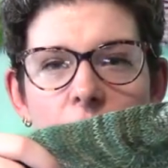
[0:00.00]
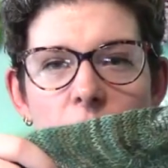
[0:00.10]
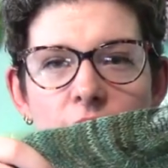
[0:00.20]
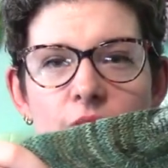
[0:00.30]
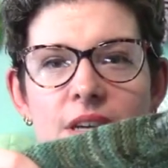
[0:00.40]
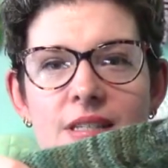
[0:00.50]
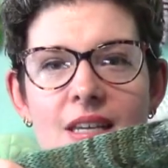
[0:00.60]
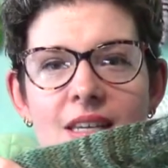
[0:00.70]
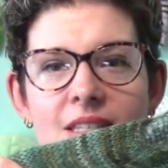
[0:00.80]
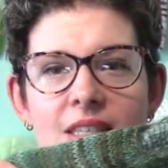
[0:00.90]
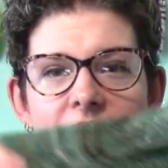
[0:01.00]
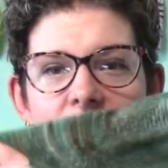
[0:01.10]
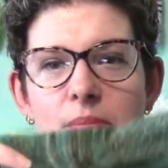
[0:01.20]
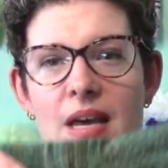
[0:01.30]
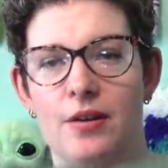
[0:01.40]
This is the
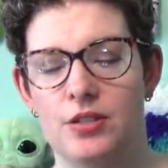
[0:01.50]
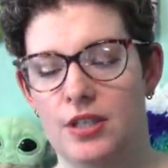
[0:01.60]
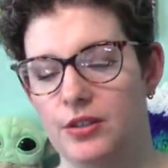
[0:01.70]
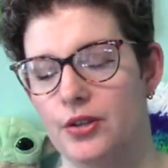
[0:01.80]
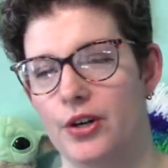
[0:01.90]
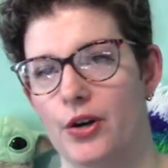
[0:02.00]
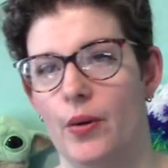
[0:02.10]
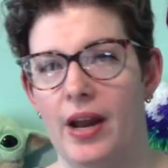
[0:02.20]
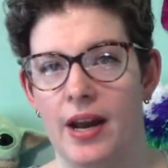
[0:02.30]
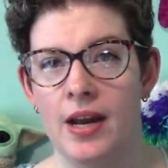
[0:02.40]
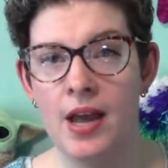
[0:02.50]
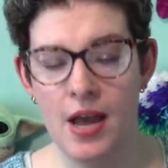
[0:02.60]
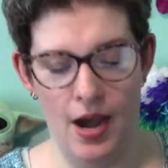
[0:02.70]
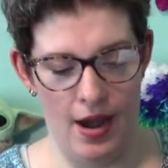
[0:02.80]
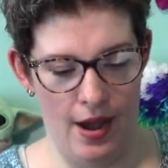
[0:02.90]
Manos del Uruguay
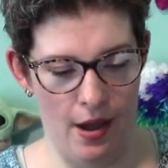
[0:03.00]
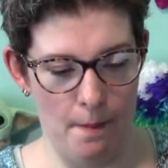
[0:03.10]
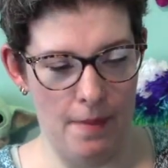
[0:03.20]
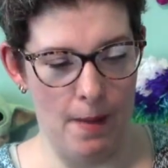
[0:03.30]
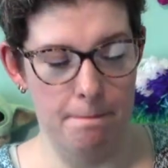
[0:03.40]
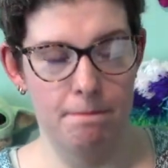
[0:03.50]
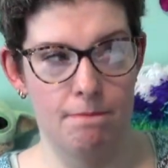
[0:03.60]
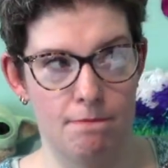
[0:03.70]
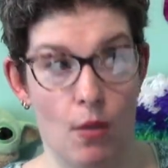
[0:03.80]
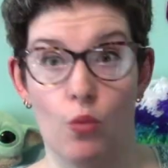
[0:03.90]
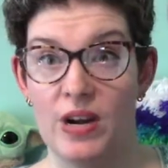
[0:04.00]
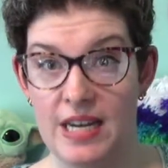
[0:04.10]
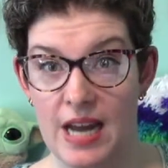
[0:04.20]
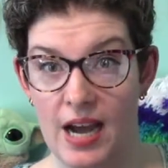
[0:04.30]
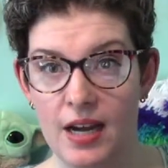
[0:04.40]

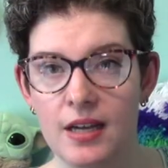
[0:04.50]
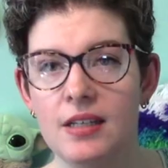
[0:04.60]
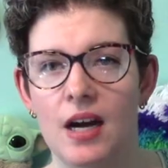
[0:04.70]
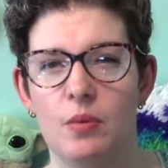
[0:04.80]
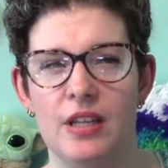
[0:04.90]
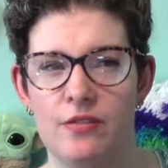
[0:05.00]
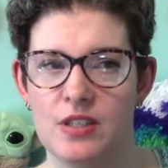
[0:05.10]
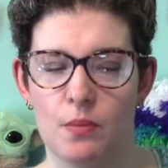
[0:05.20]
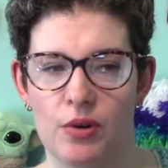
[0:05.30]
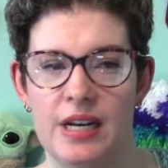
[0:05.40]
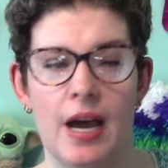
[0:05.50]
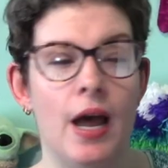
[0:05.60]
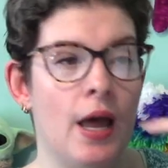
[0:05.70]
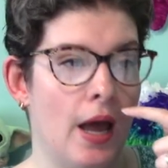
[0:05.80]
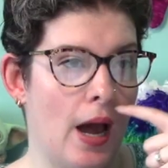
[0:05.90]
Marina. I believe it's Marina.
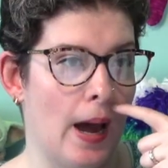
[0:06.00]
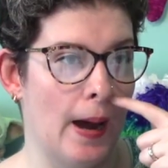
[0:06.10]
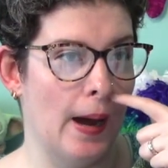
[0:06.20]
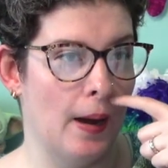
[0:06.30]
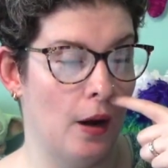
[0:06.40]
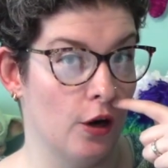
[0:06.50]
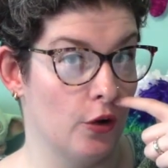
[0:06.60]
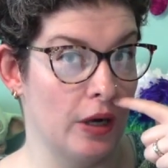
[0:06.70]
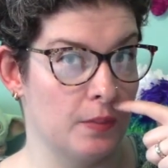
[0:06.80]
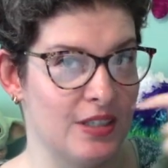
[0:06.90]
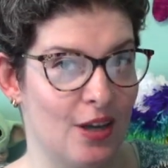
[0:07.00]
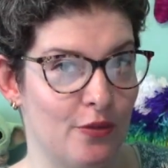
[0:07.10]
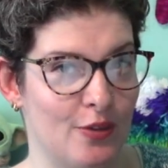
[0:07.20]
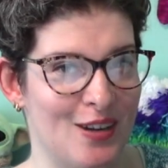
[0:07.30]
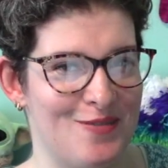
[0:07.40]
I'll correct myself
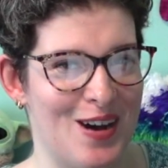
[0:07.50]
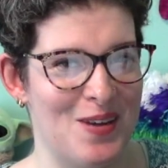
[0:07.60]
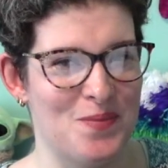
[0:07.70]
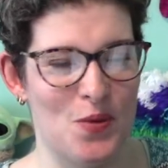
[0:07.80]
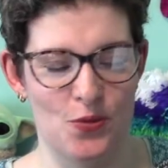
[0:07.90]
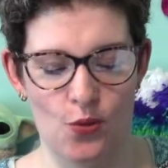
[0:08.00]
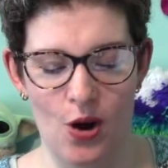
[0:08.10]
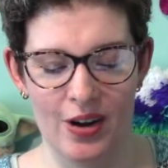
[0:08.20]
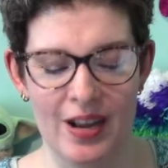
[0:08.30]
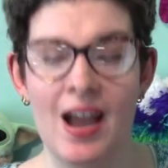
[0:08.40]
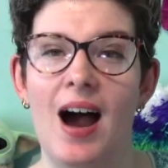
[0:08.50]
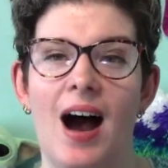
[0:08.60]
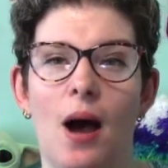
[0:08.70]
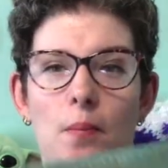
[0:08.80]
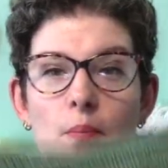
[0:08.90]
if I'm wrong.
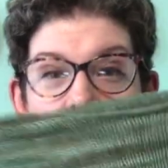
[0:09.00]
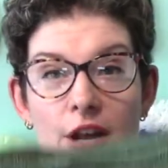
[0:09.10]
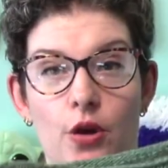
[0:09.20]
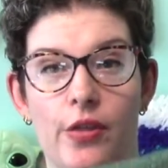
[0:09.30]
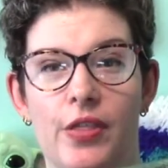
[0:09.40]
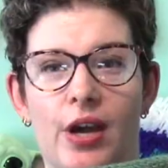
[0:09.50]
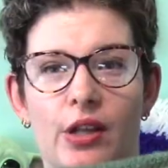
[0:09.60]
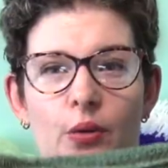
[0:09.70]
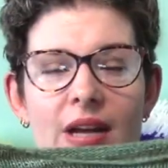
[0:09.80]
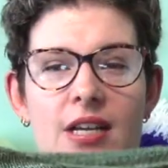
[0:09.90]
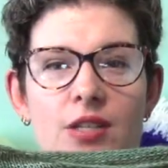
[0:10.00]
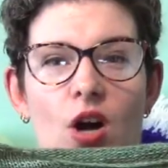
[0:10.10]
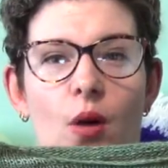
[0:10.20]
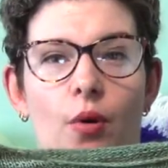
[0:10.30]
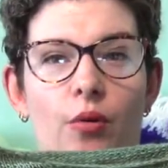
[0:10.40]
But I know that the colorway is
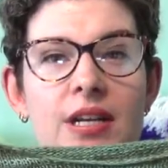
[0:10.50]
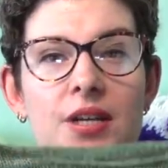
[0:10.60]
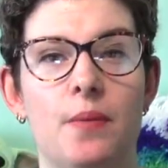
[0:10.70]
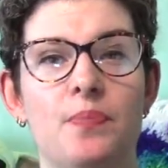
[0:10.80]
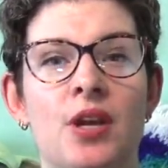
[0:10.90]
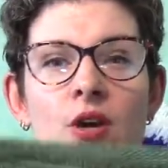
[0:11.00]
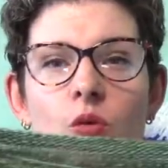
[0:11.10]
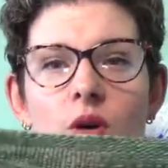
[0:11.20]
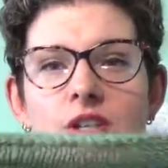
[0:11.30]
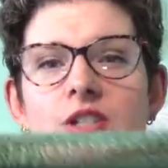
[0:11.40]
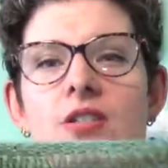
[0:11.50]
Arboretum, which